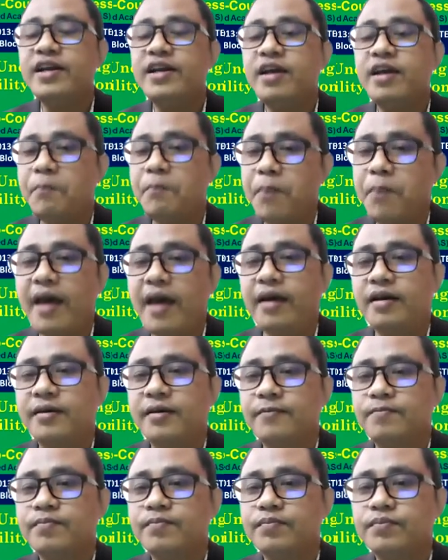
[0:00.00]
year back
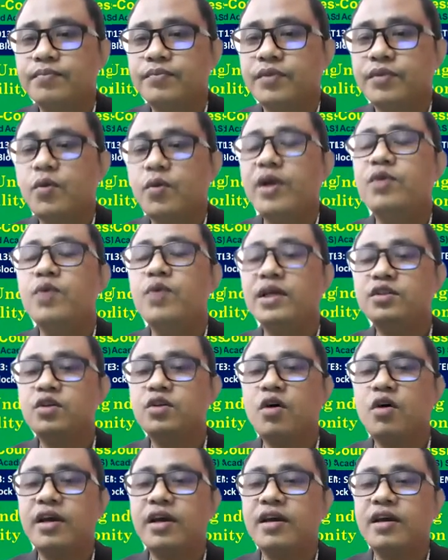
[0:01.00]
when we were
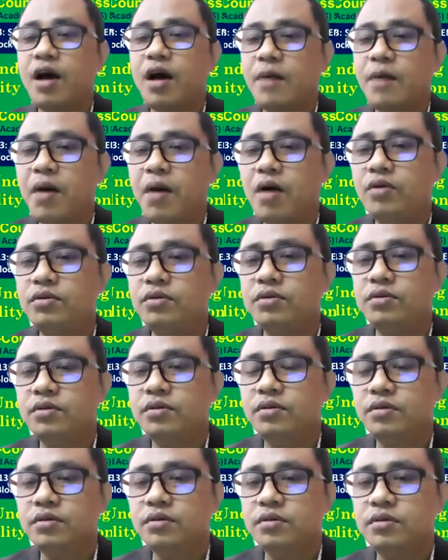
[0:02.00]
talking about
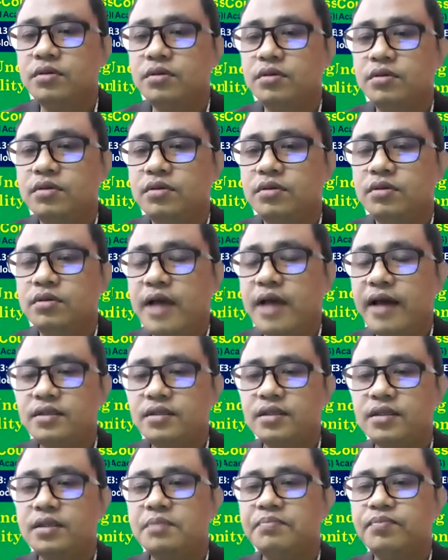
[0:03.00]

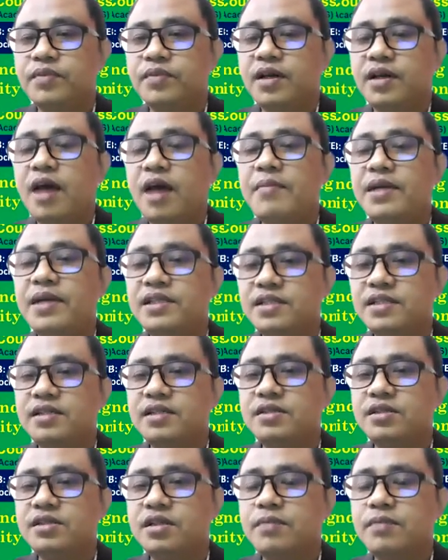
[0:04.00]
that climate change